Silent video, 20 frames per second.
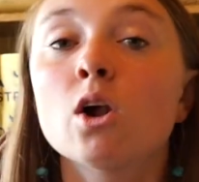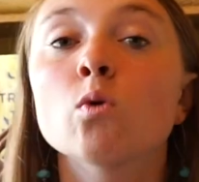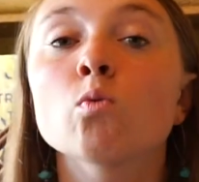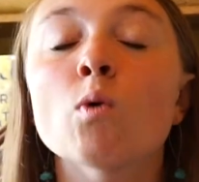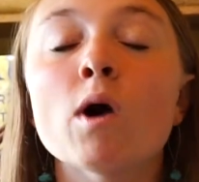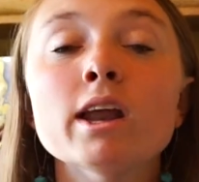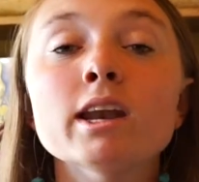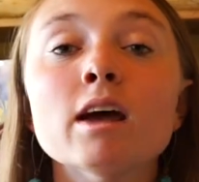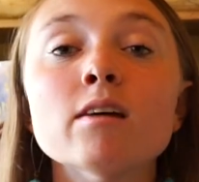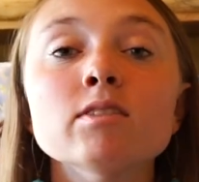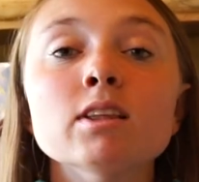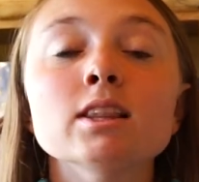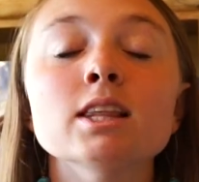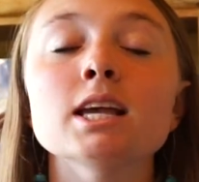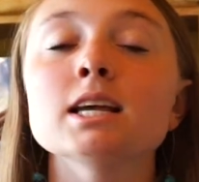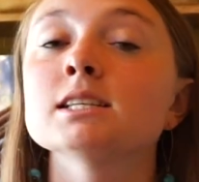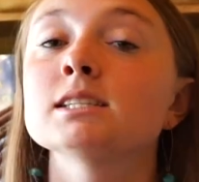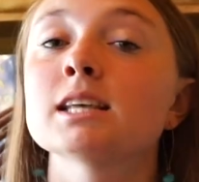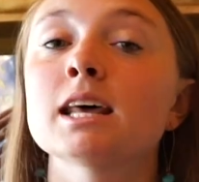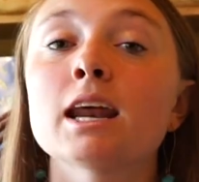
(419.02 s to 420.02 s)
One of the
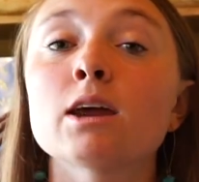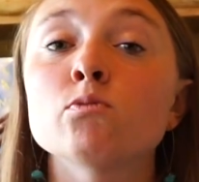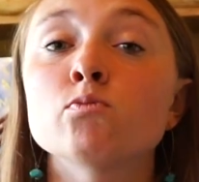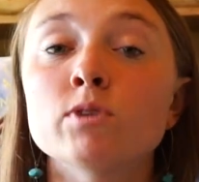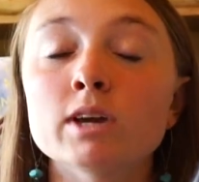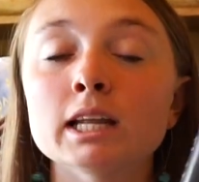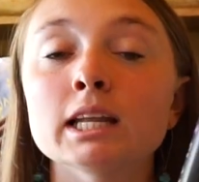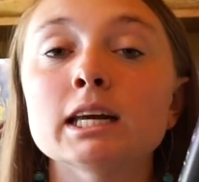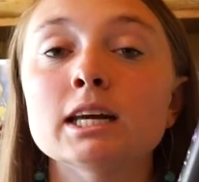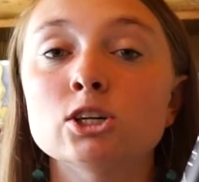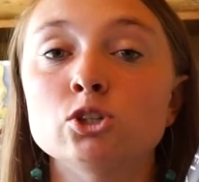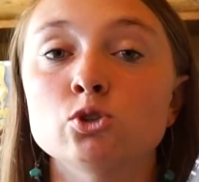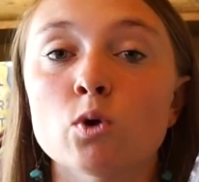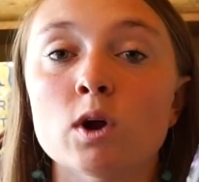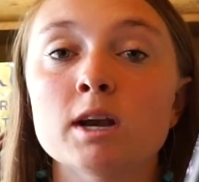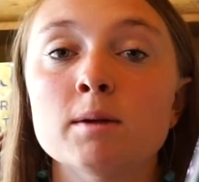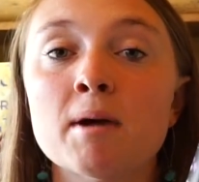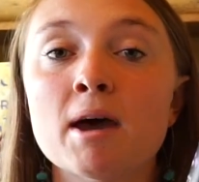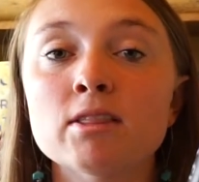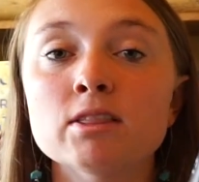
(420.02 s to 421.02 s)
things that I really
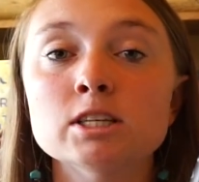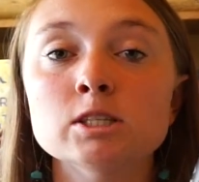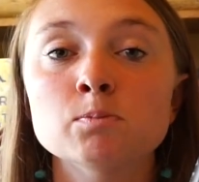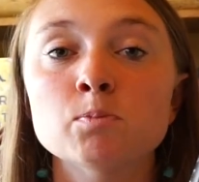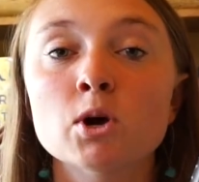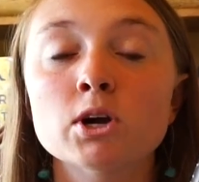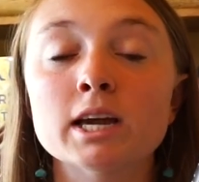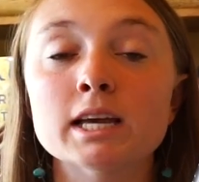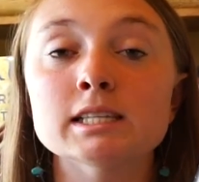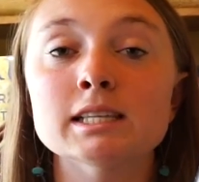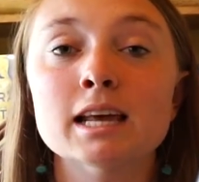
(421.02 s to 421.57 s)
enjoyed about this book is